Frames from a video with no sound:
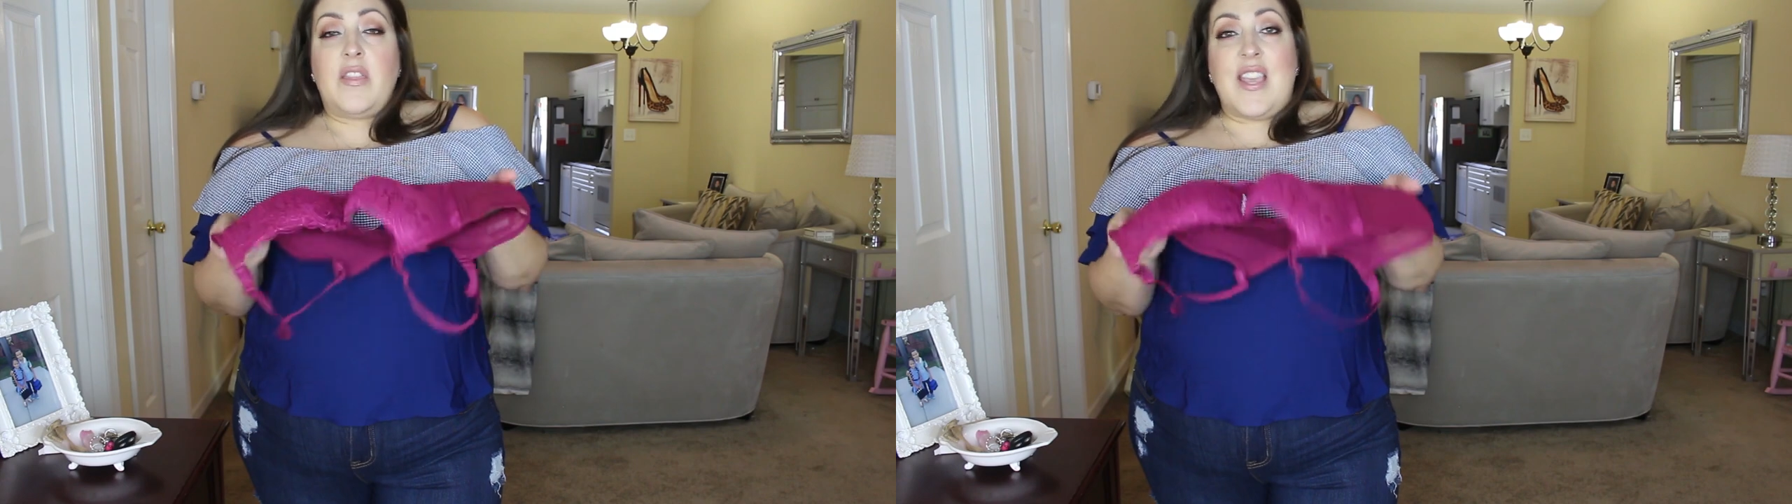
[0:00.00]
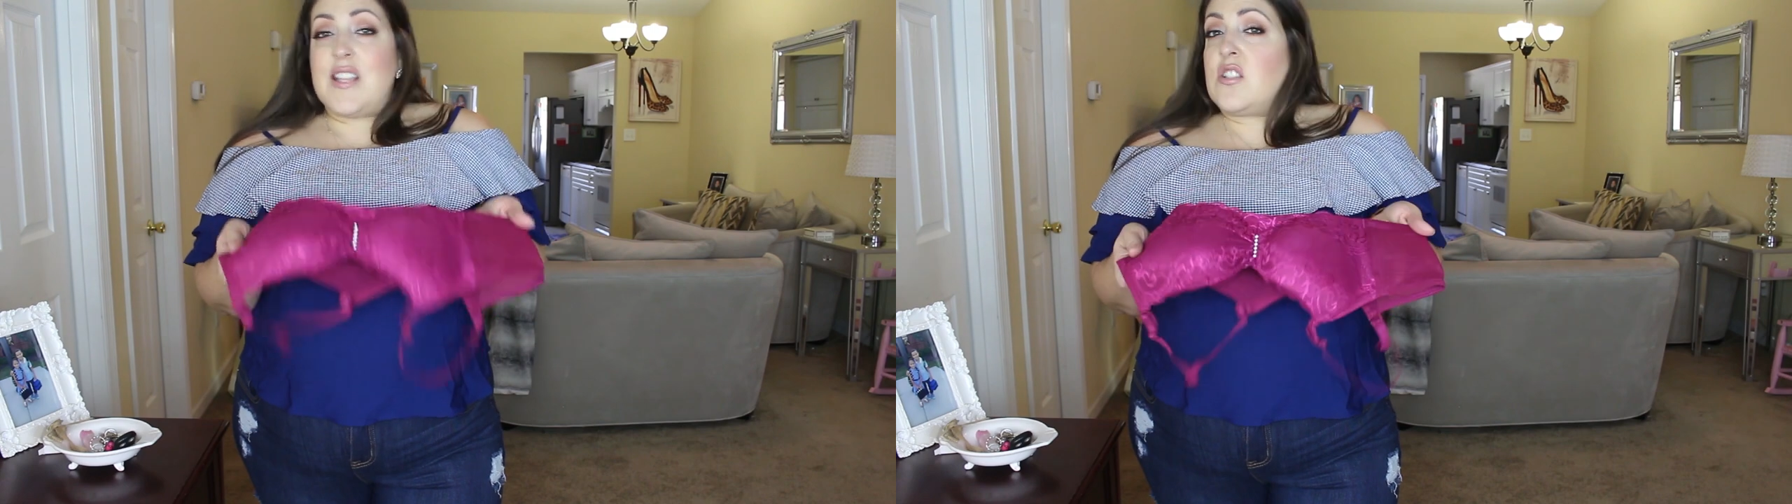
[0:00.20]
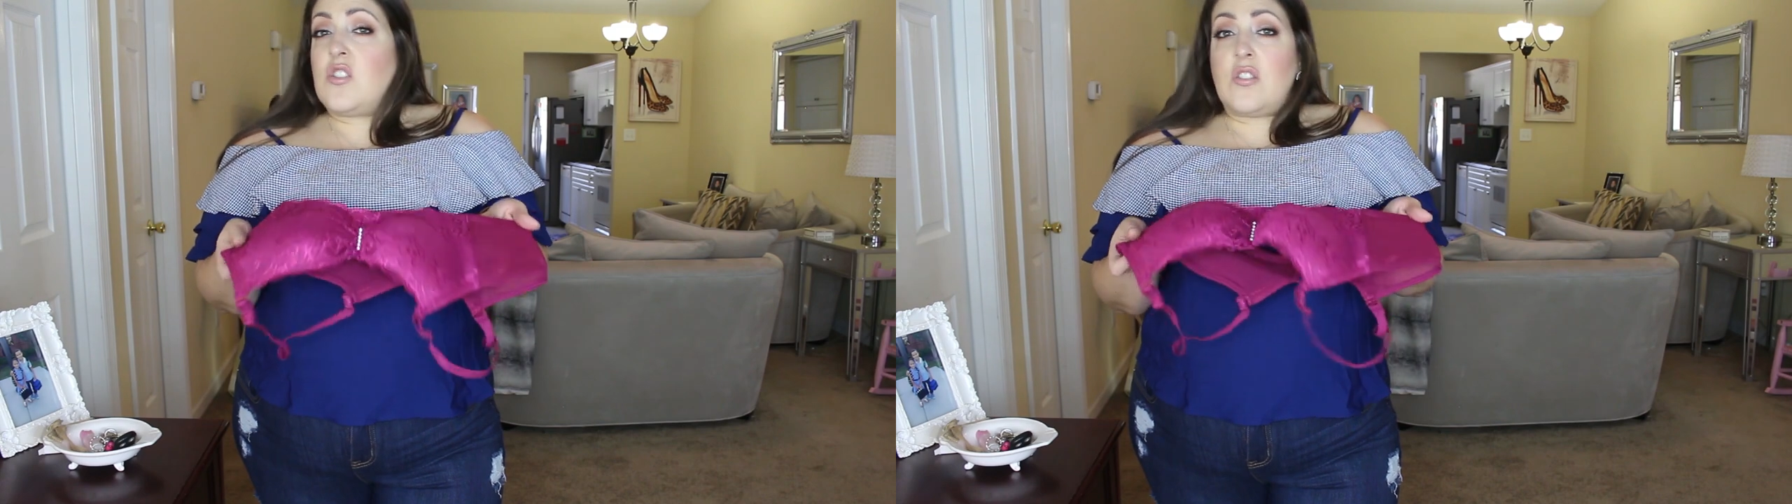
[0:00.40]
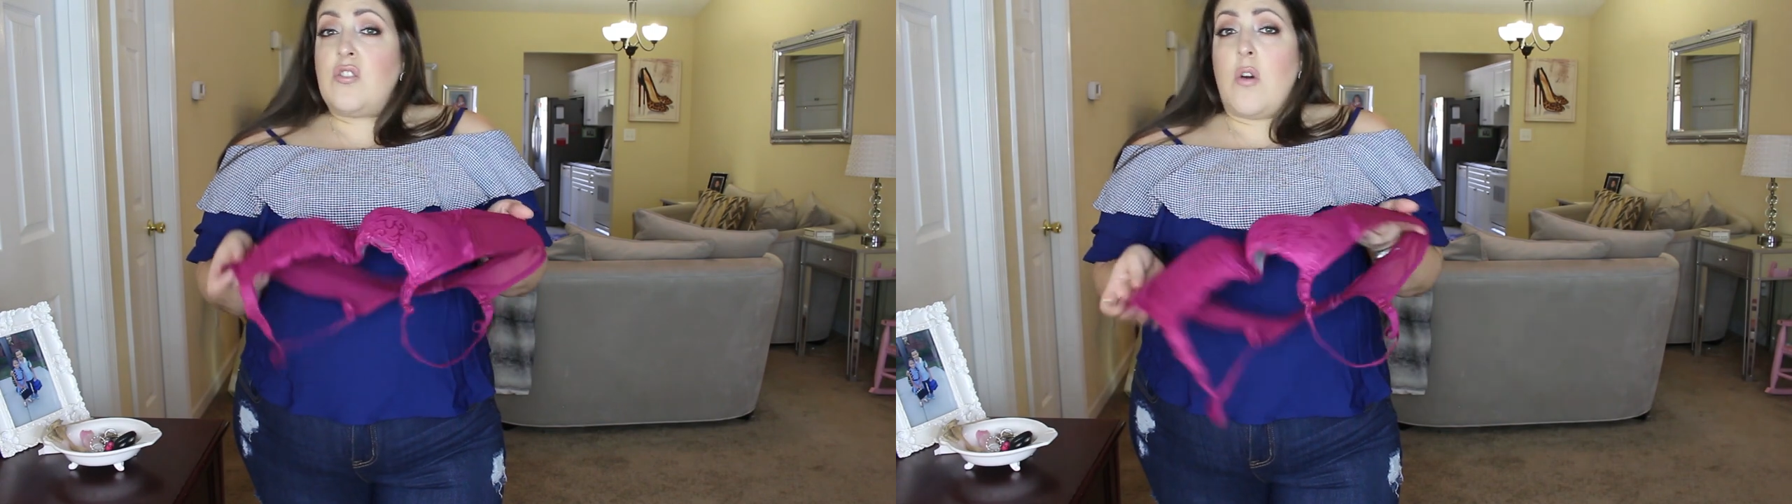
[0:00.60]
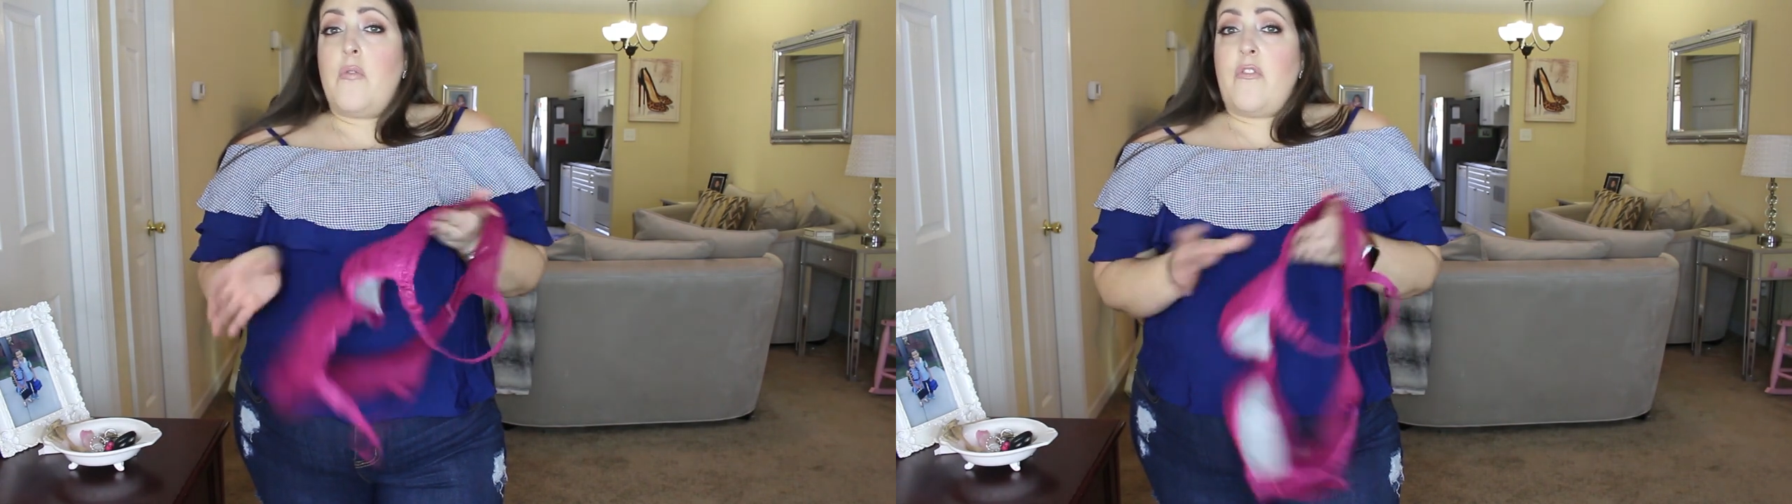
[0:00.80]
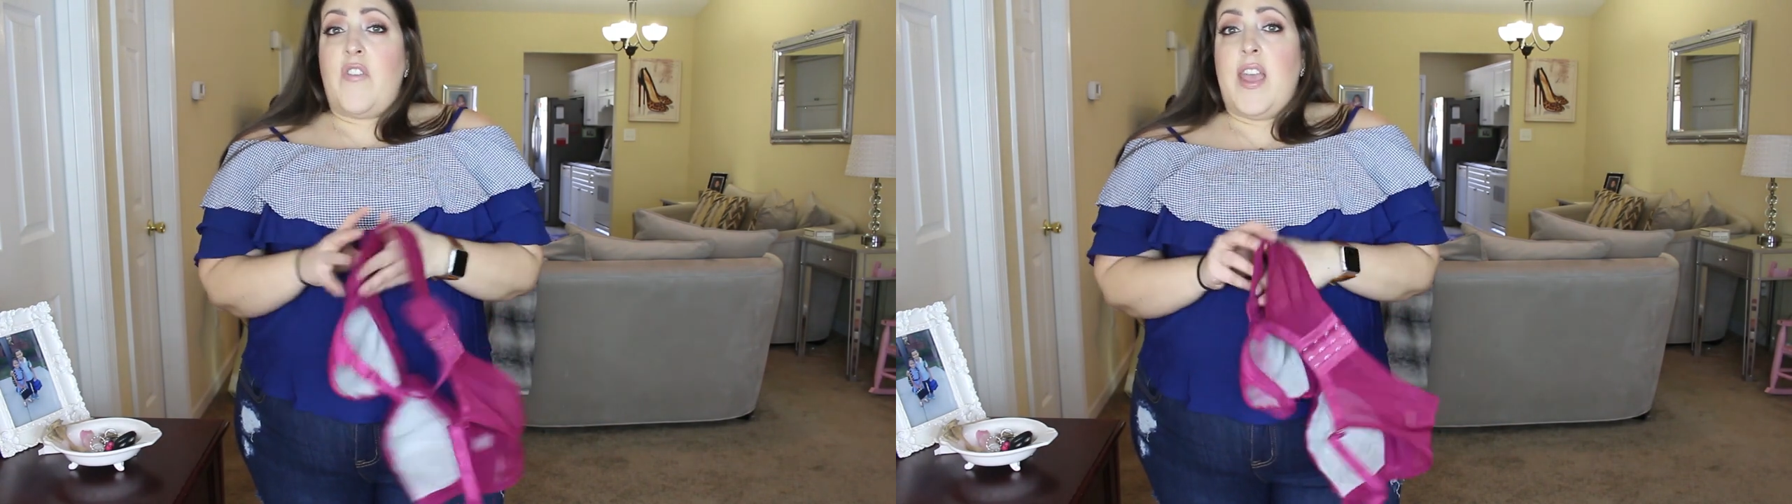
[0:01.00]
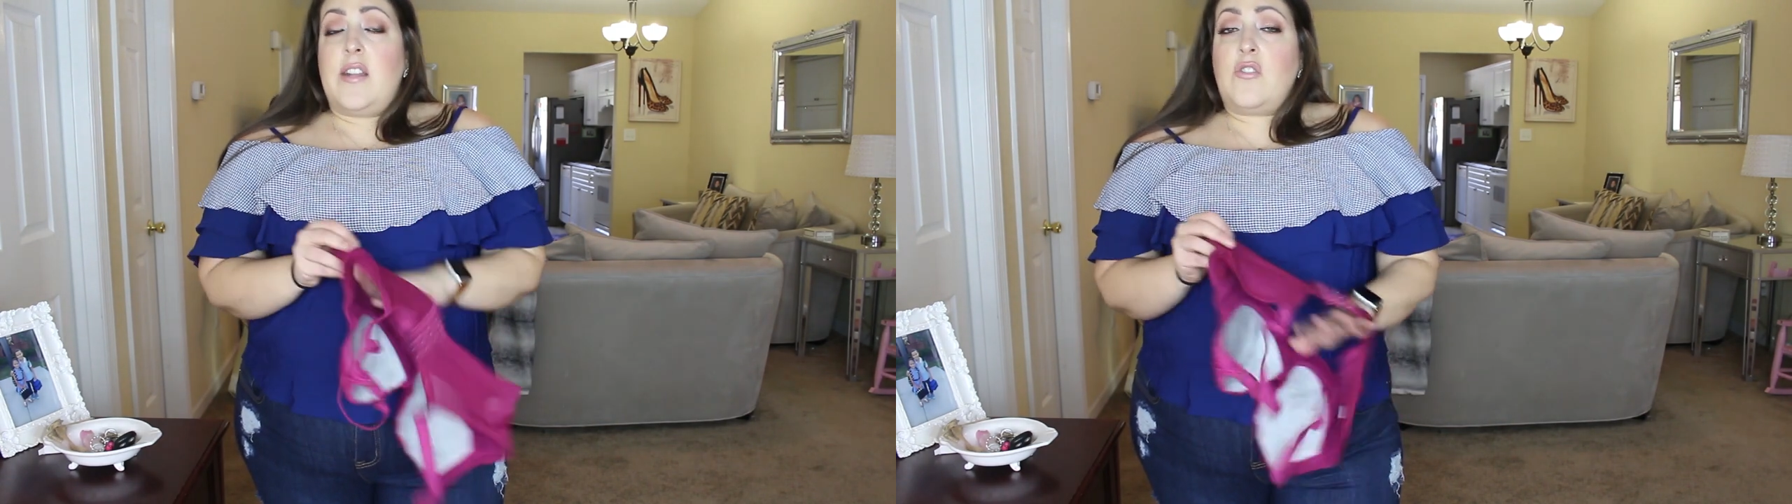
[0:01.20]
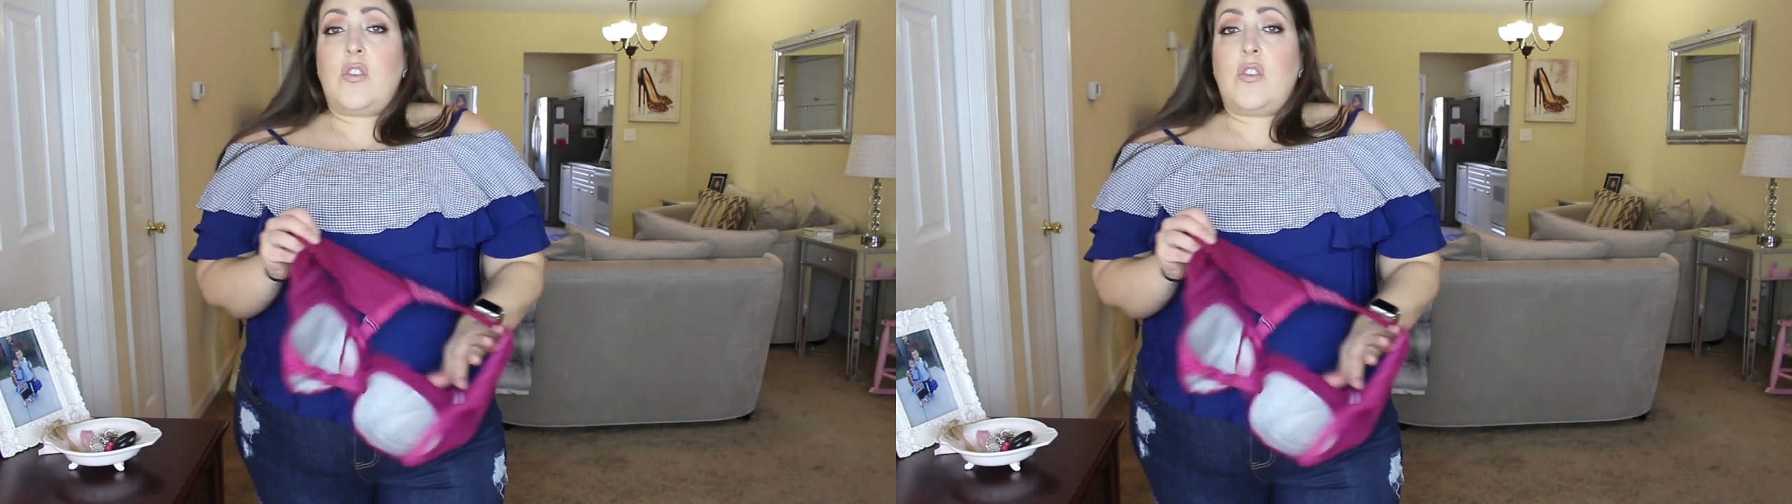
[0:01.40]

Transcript: These just don't fit.